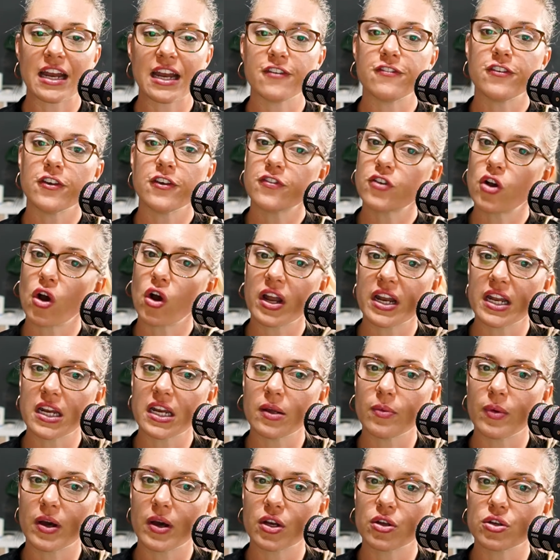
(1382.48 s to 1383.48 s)
if you've got
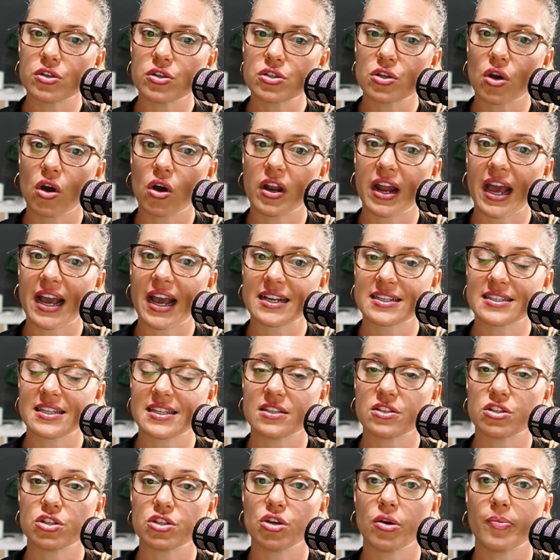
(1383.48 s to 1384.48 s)
anyone who's got
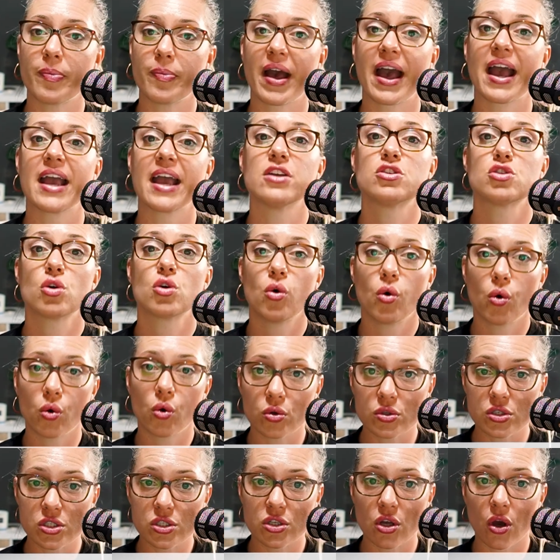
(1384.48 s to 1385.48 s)
access to your page,
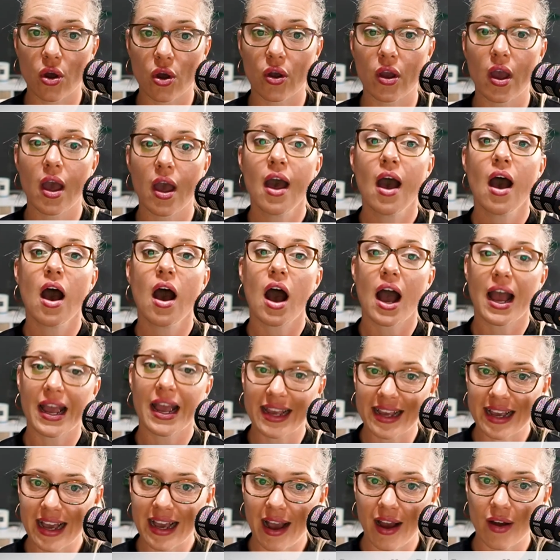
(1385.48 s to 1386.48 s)
also, I
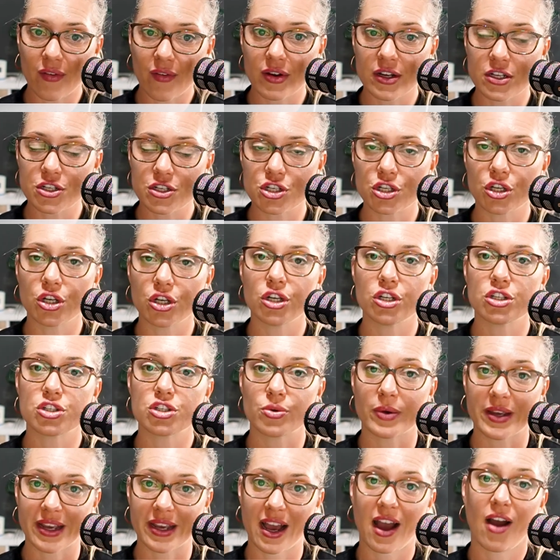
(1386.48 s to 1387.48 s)
encourage you to
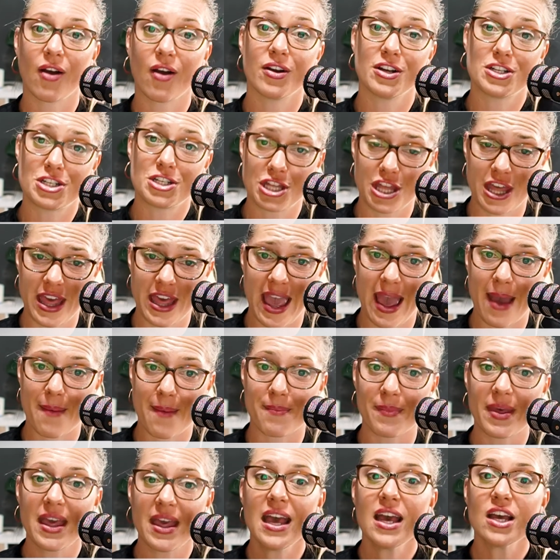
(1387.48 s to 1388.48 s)
encourage
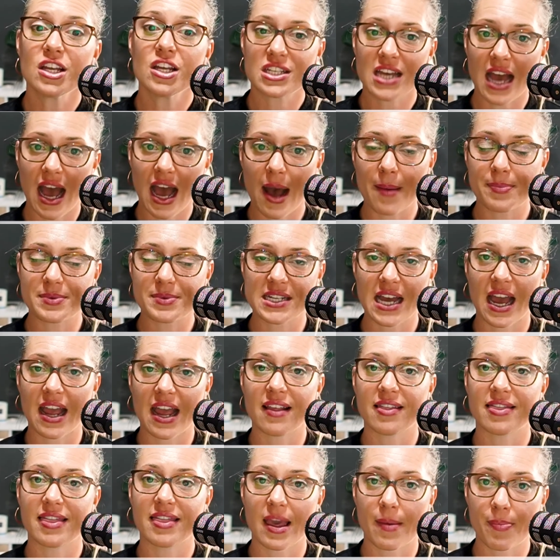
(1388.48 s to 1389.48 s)
them to
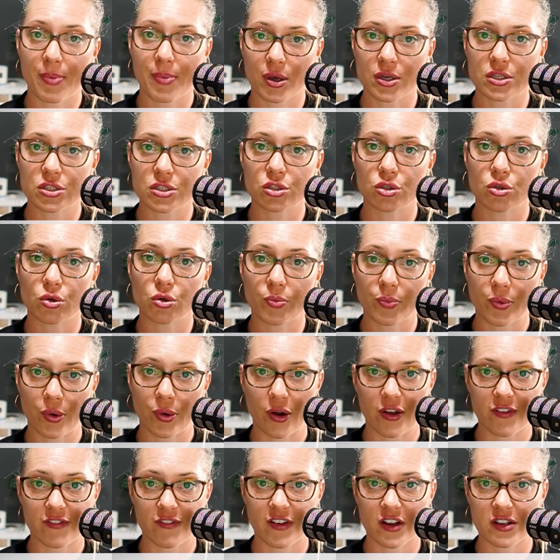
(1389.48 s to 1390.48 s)
update their personal
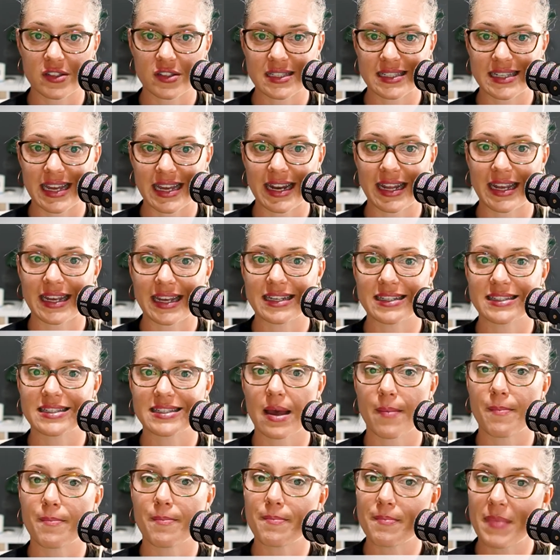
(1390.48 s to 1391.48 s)
profile settings.
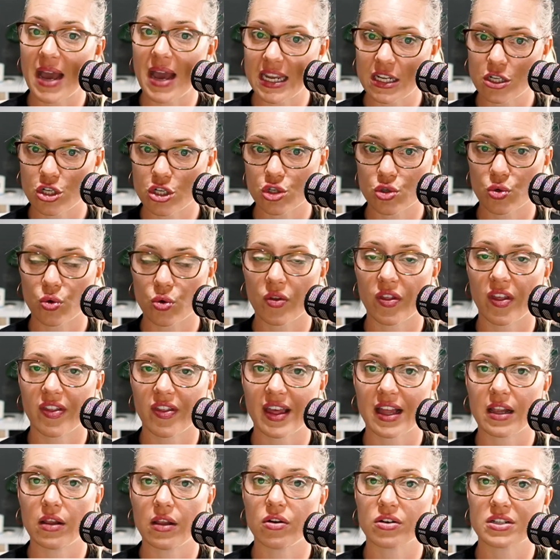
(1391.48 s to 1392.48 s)
Make sure that
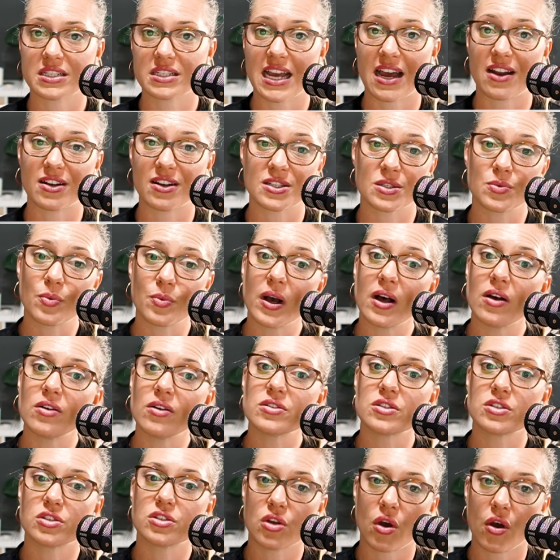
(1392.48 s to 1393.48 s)
they're locked down as well
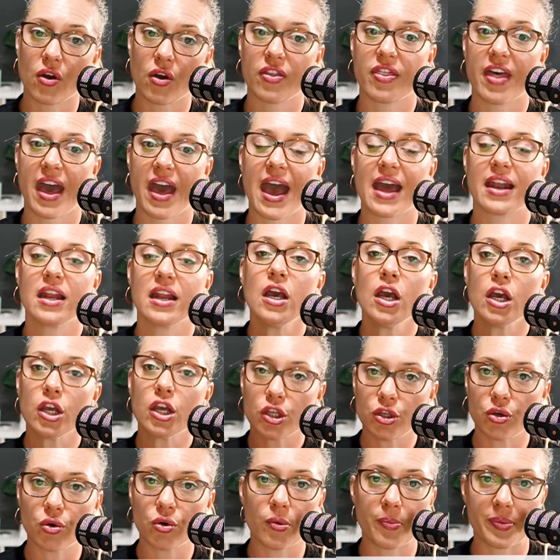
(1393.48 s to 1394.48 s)
so that
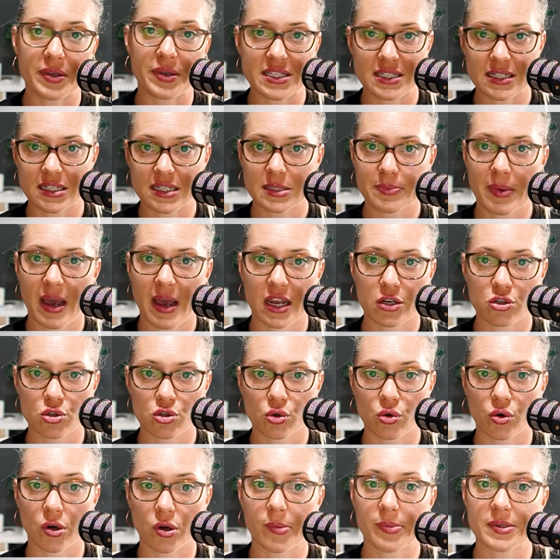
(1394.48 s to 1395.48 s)
your business page or
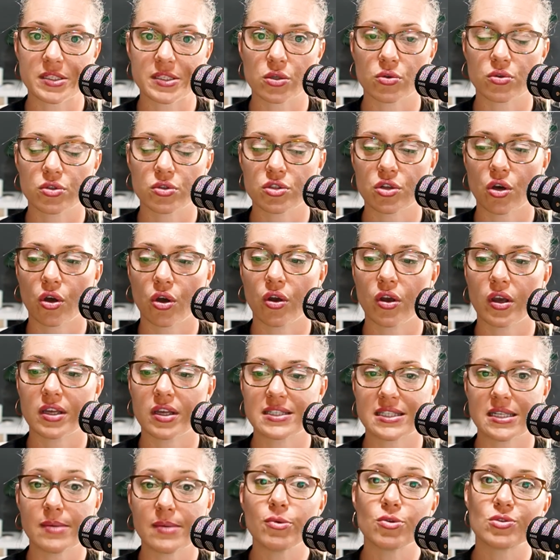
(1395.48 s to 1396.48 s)
group is also
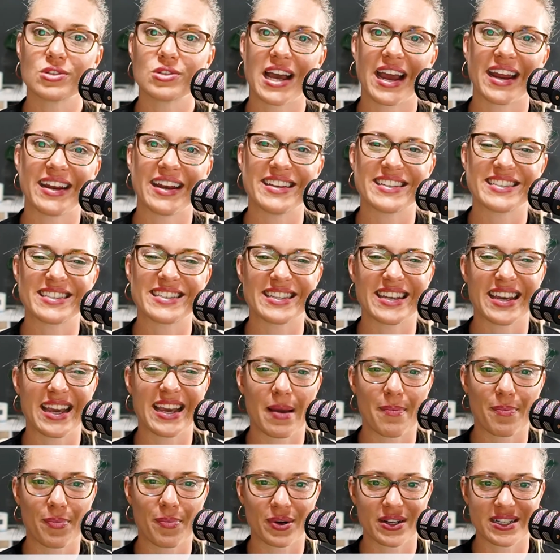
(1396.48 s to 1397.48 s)

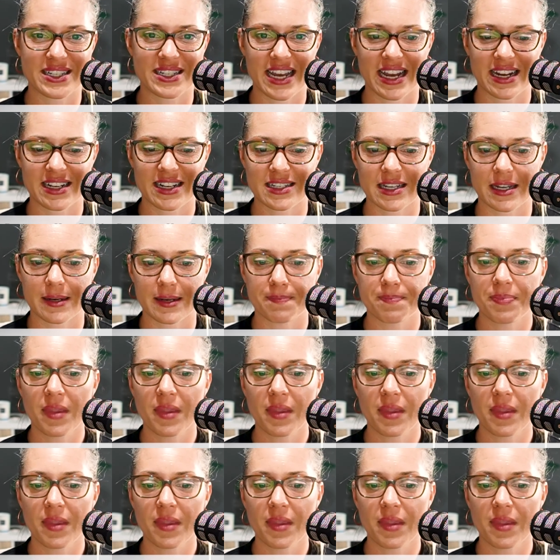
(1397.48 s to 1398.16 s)
simultaneously protected.